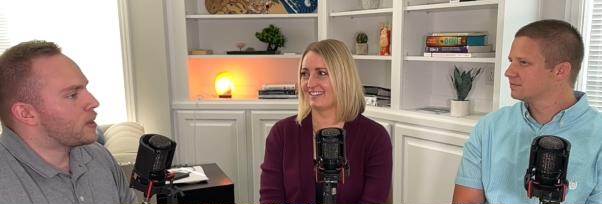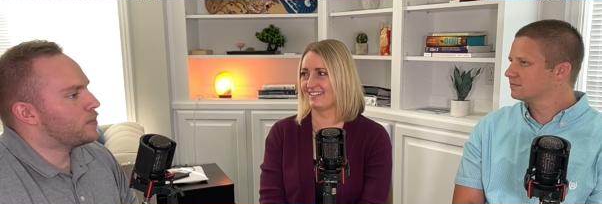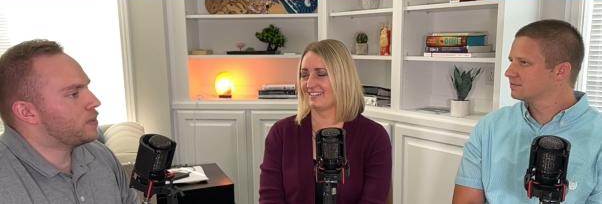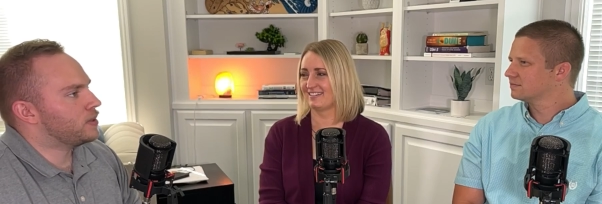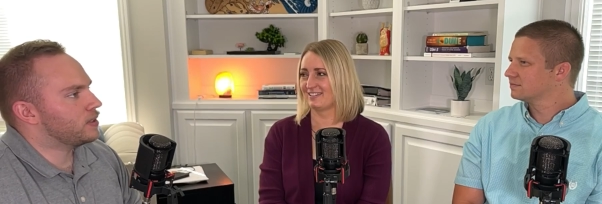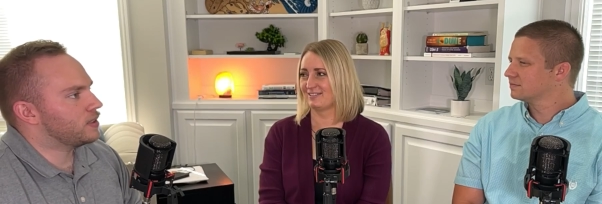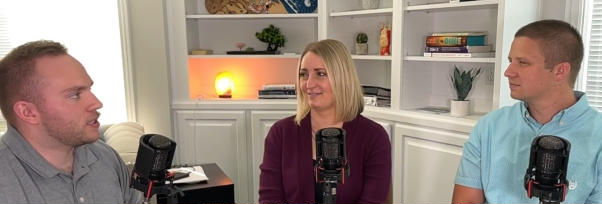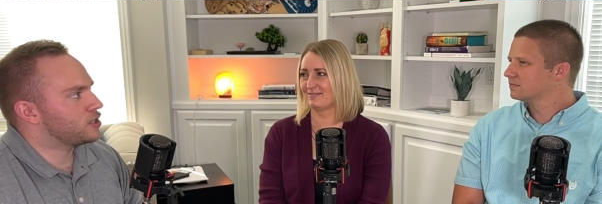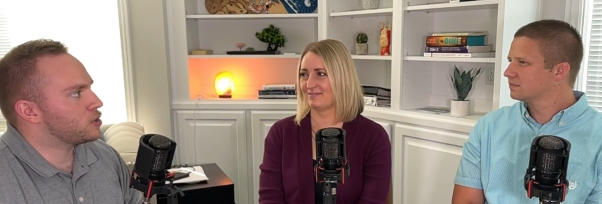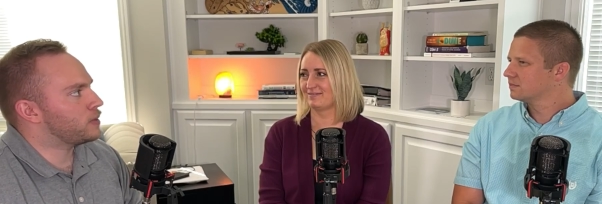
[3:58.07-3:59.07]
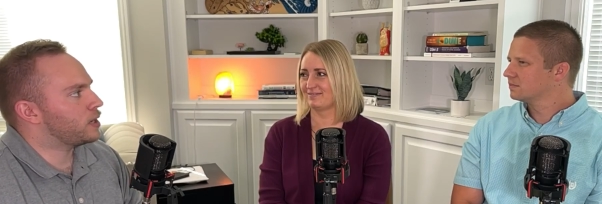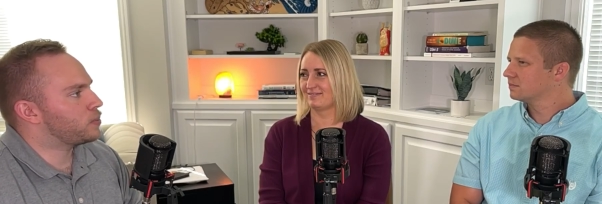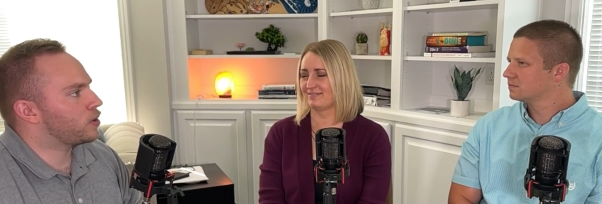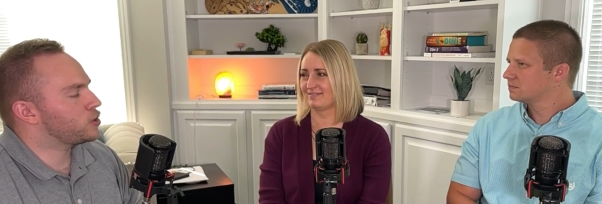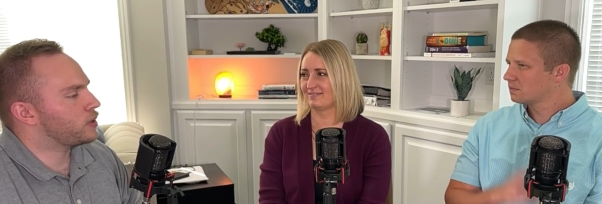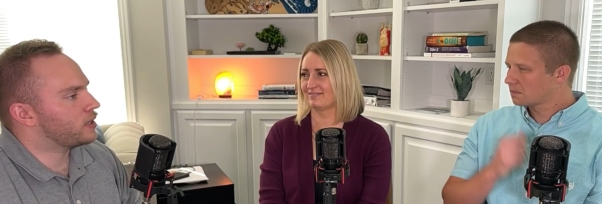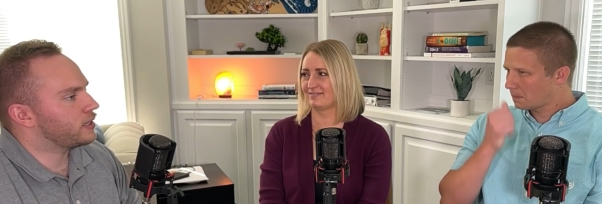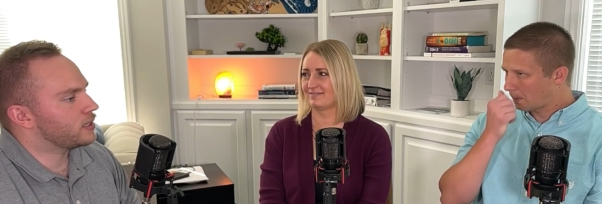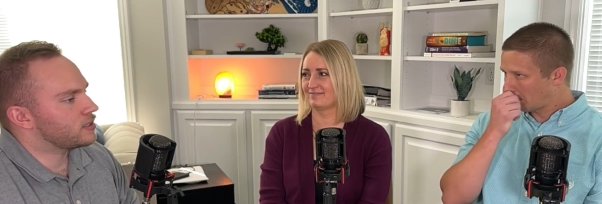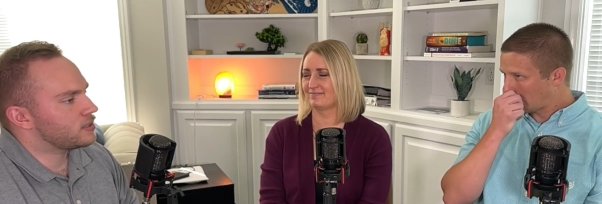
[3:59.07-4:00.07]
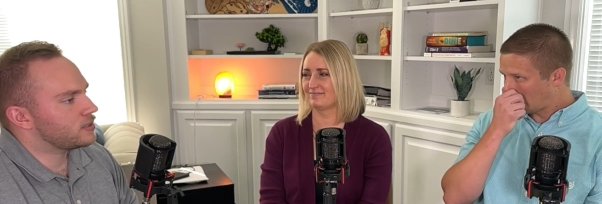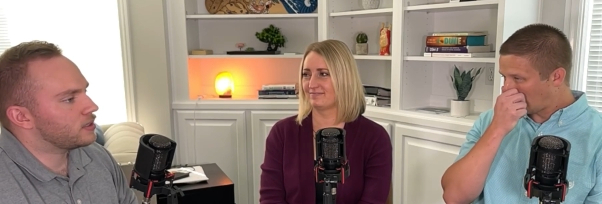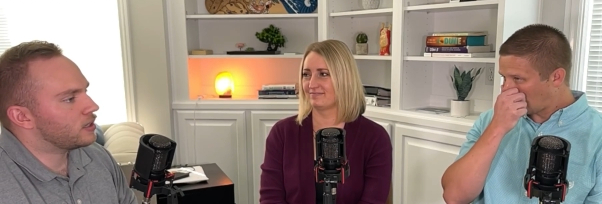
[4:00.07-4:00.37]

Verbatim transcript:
Speaker 1: Maybe this is just my approach, but I think it's